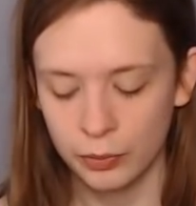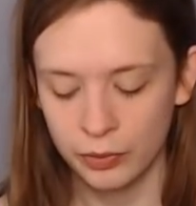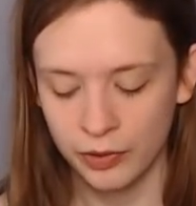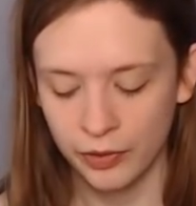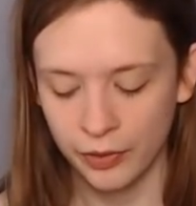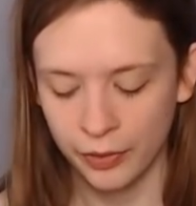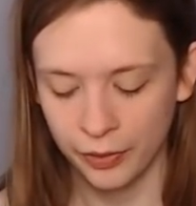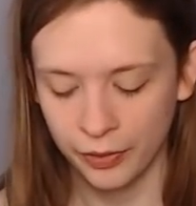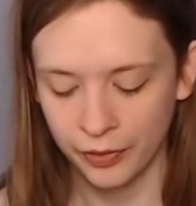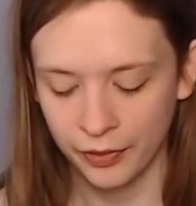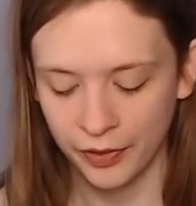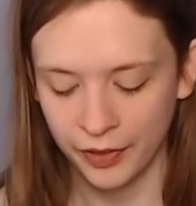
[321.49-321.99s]

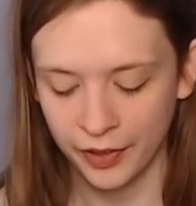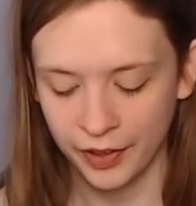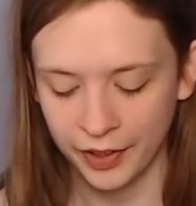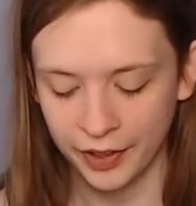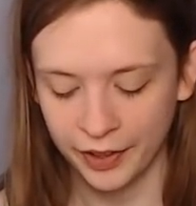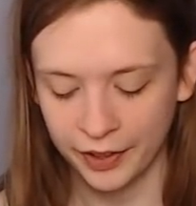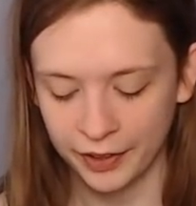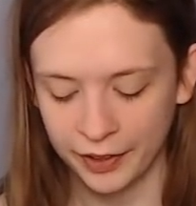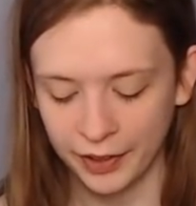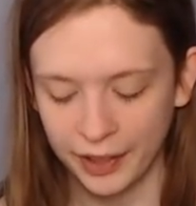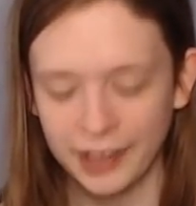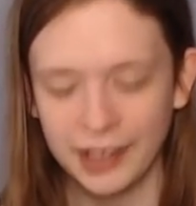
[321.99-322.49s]
with,
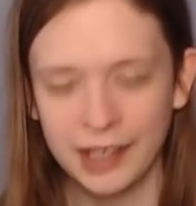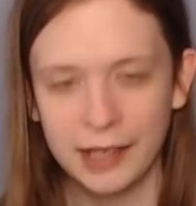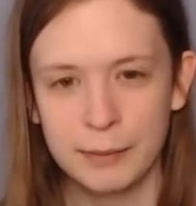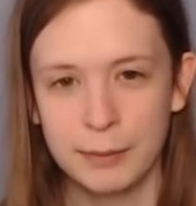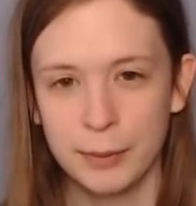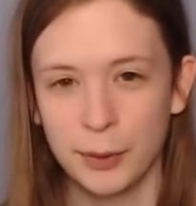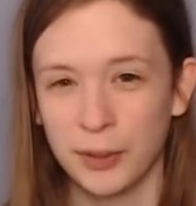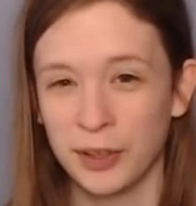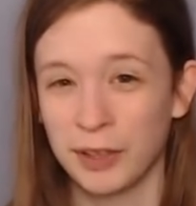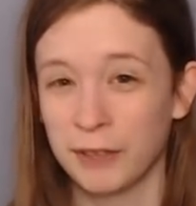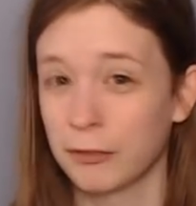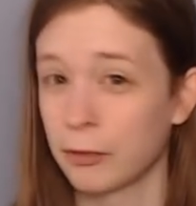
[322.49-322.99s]
I
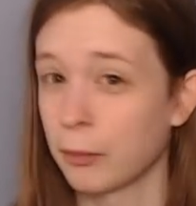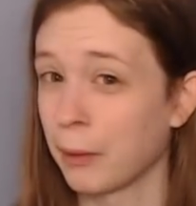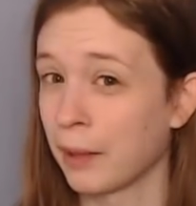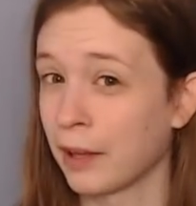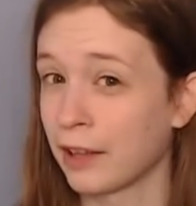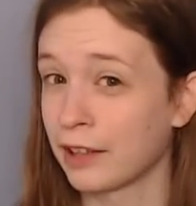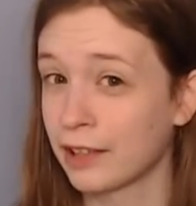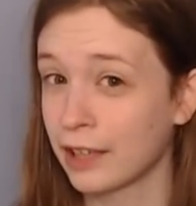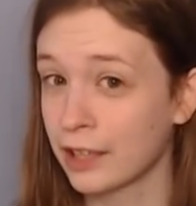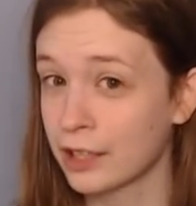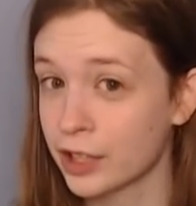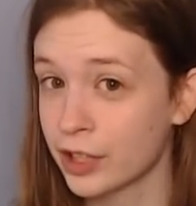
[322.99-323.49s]
like building from
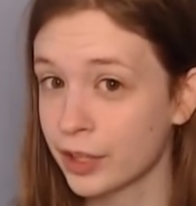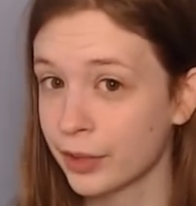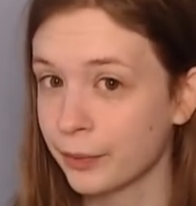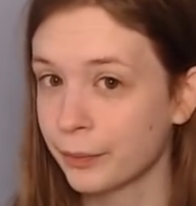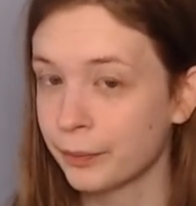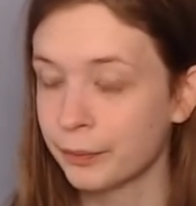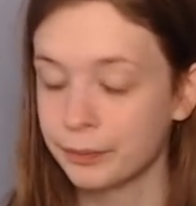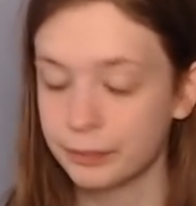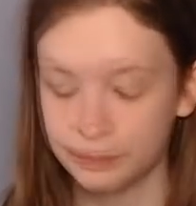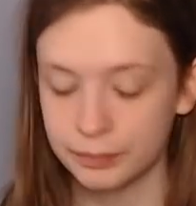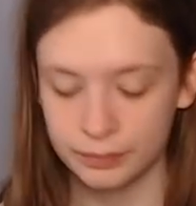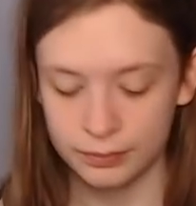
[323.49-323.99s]
my
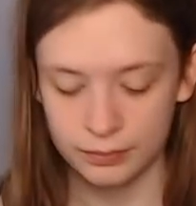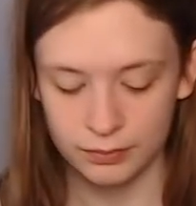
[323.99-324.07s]
collection,